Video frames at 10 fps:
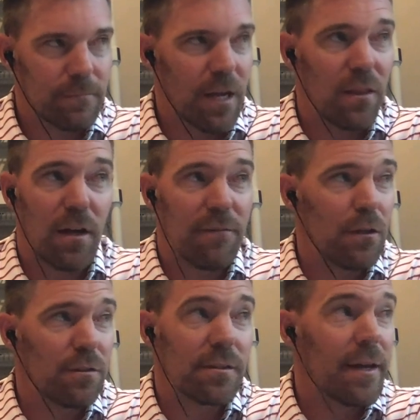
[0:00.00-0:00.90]
I love
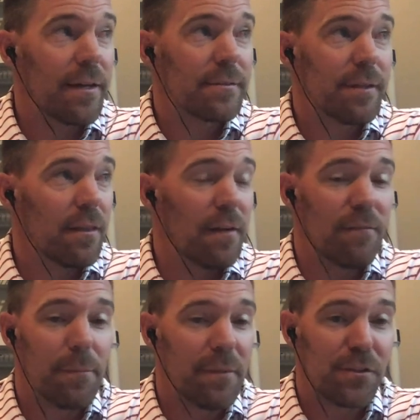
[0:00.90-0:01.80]
those days. I
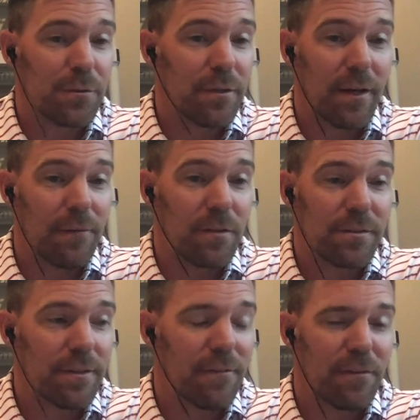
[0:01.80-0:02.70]
love the misery. I
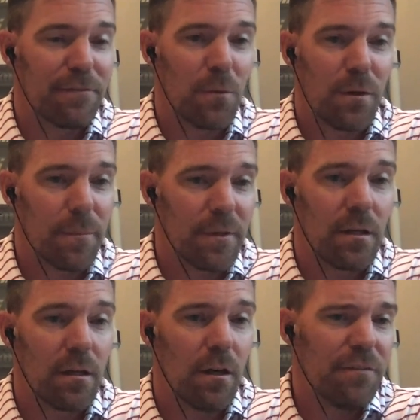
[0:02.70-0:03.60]
want 74 to be
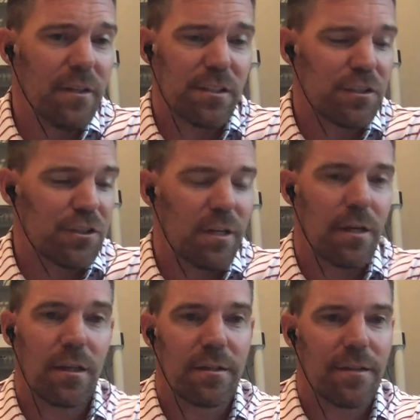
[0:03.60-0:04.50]
good. Hopefully it's just
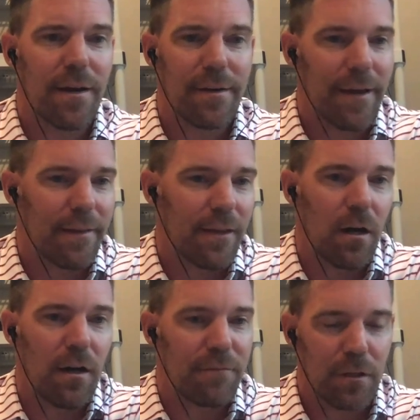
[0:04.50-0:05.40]
shitty the entire day and they
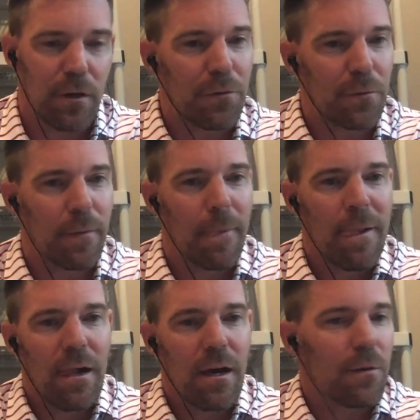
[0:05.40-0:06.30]
all have to go through it.
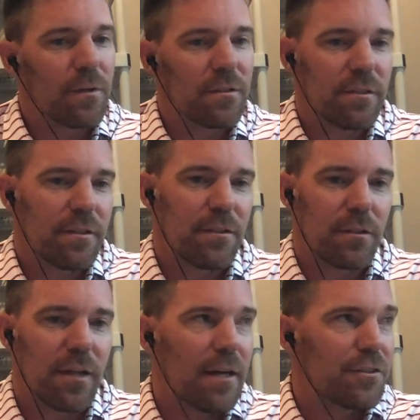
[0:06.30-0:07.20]
I don't want to see
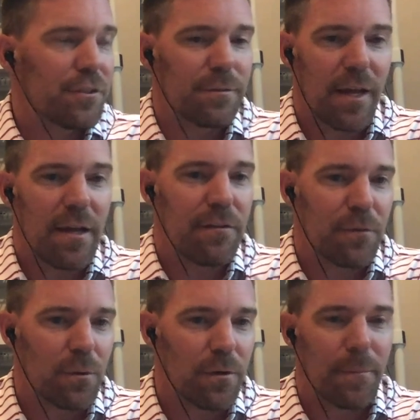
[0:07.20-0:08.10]
guys shooting
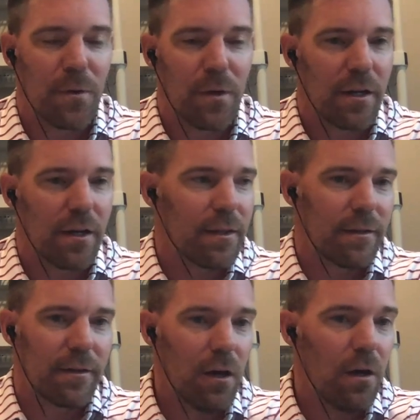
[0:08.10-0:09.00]
84 in the morning and
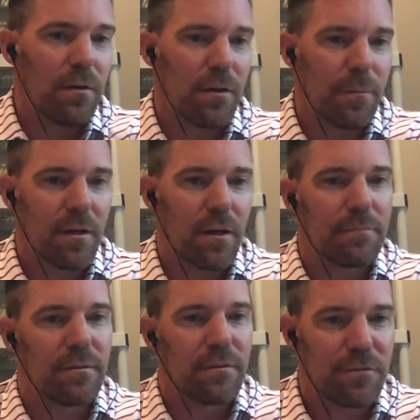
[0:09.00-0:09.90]
then, it opened
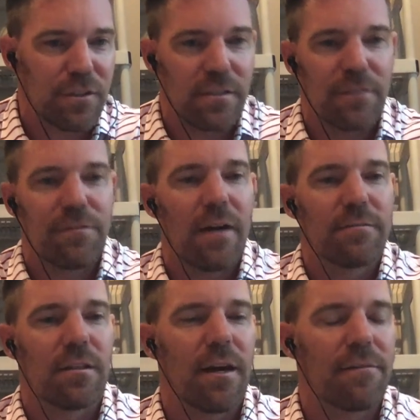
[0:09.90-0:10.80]
up in
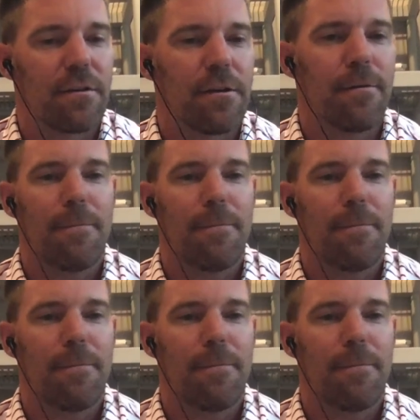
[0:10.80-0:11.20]
65s in the afternoon.